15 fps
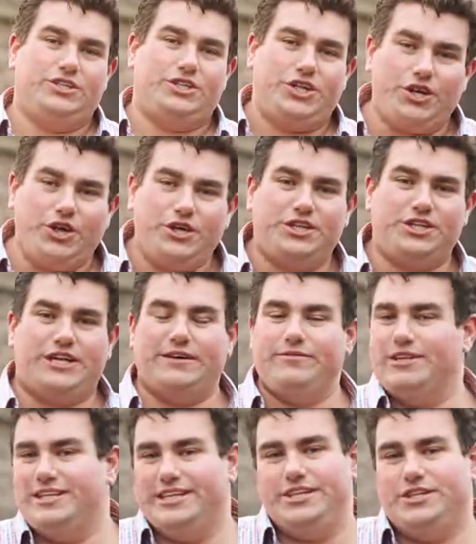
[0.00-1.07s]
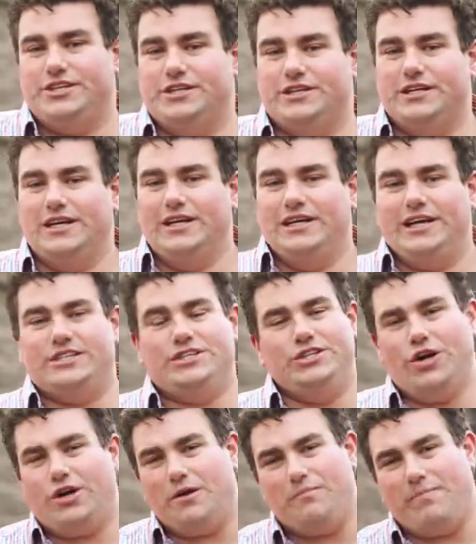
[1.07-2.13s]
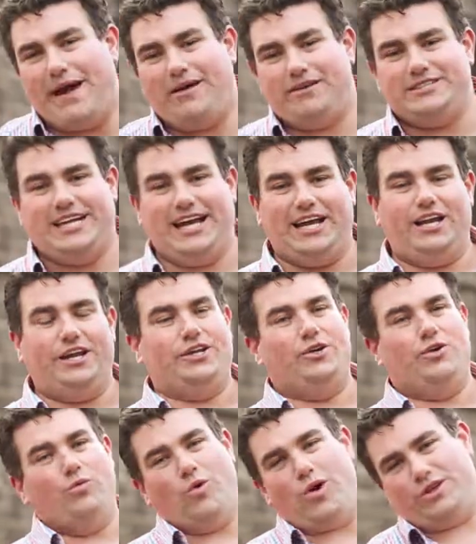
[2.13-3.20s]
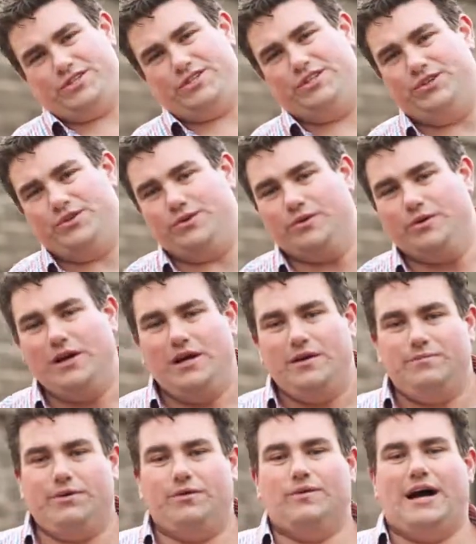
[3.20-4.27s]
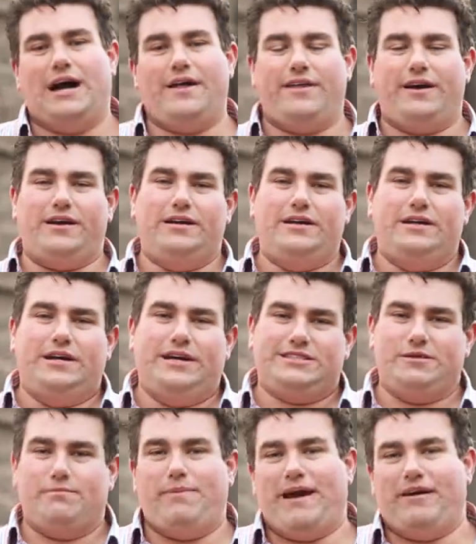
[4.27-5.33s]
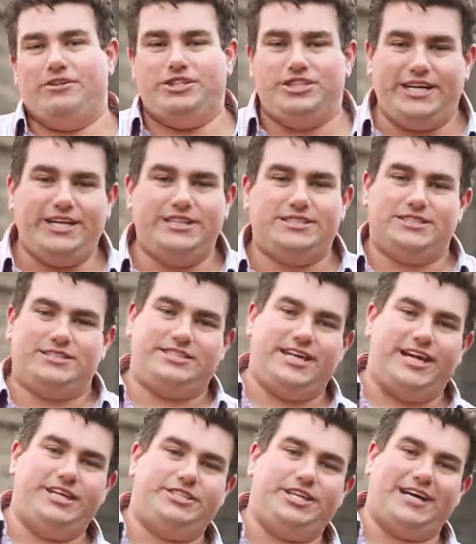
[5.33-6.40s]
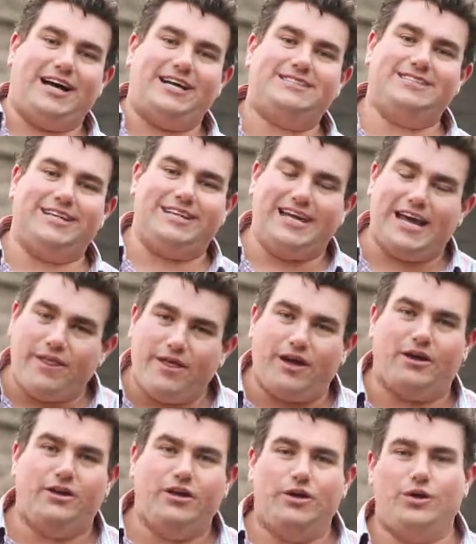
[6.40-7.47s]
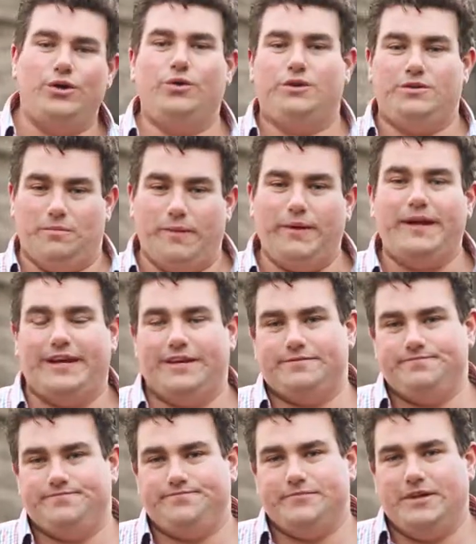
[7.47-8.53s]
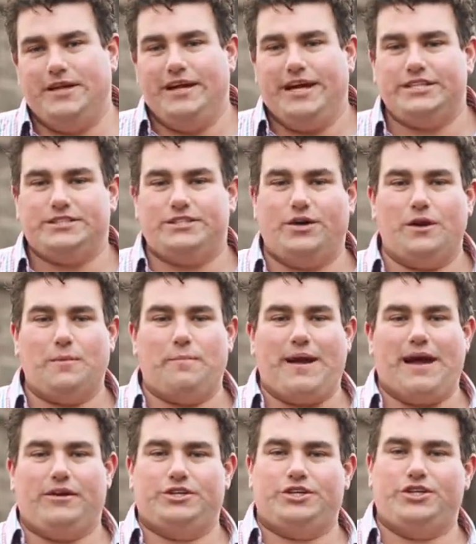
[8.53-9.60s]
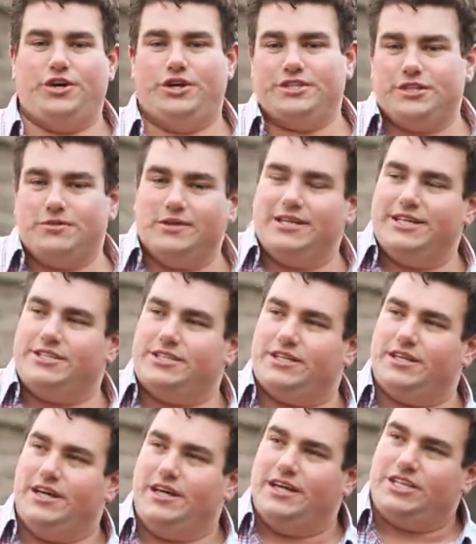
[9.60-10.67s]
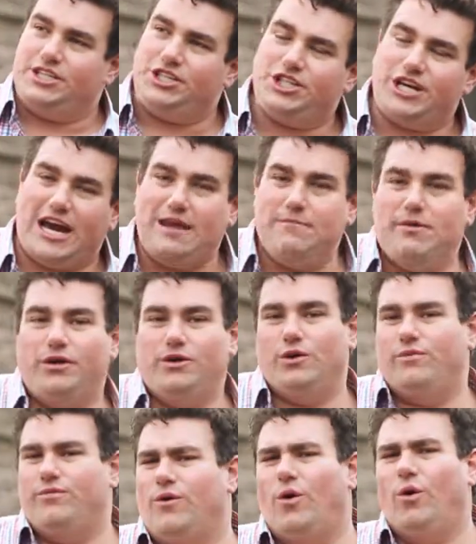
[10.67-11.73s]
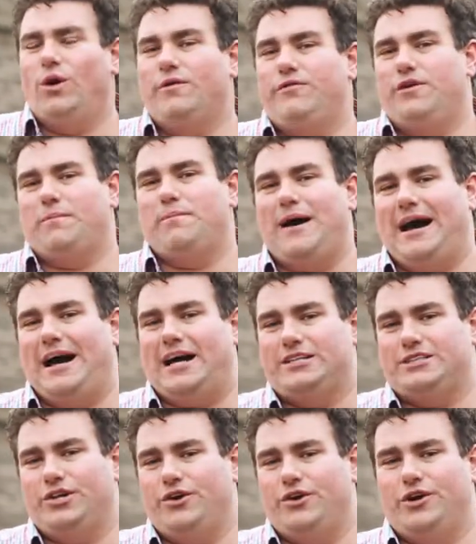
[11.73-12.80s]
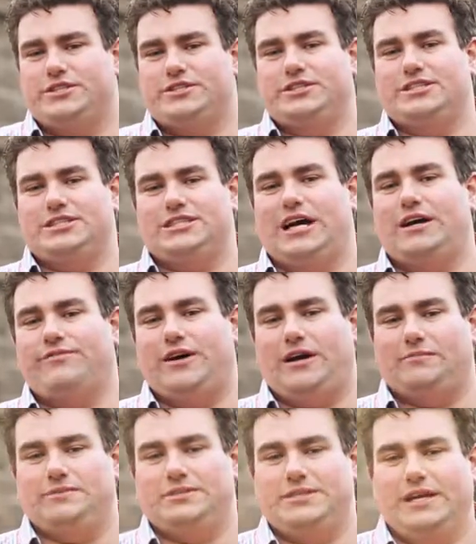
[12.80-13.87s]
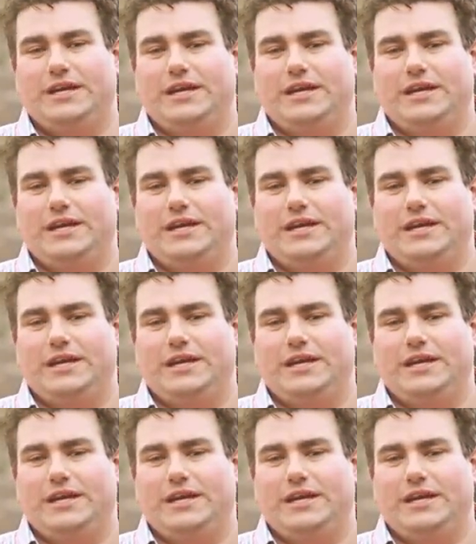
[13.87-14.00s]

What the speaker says: Church and religion is not about telling you what to do, but rather it's about Jesus teaching us together who to be. It's not about church and religion shaming you for all of your past hurts and stuff-ups.